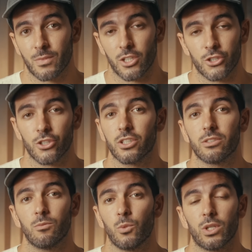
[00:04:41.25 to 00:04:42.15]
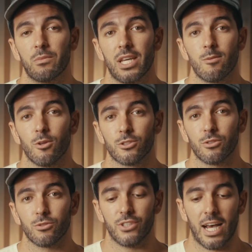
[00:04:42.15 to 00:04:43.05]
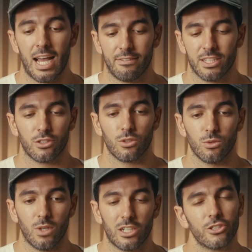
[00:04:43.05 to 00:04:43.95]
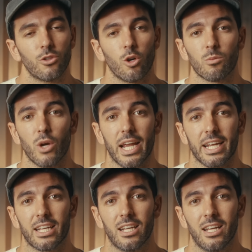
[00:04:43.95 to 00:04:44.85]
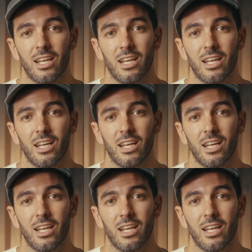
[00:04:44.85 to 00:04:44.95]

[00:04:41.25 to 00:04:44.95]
you wouldn't be able to dive into a shore break